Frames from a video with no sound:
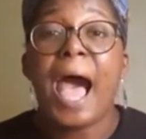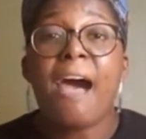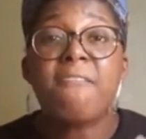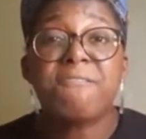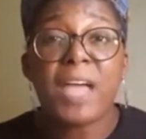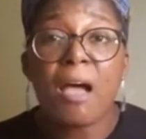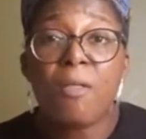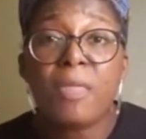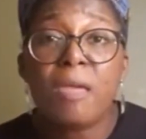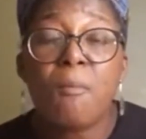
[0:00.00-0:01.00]
I
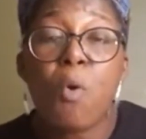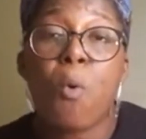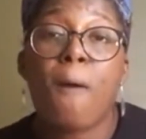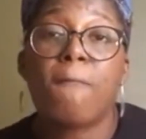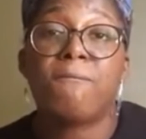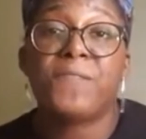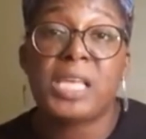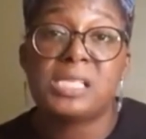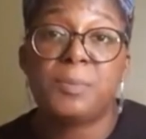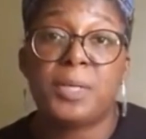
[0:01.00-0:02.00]
found them on
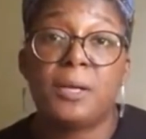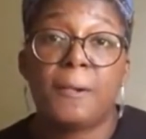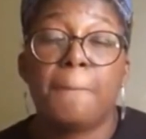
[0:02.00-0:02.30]
Facebook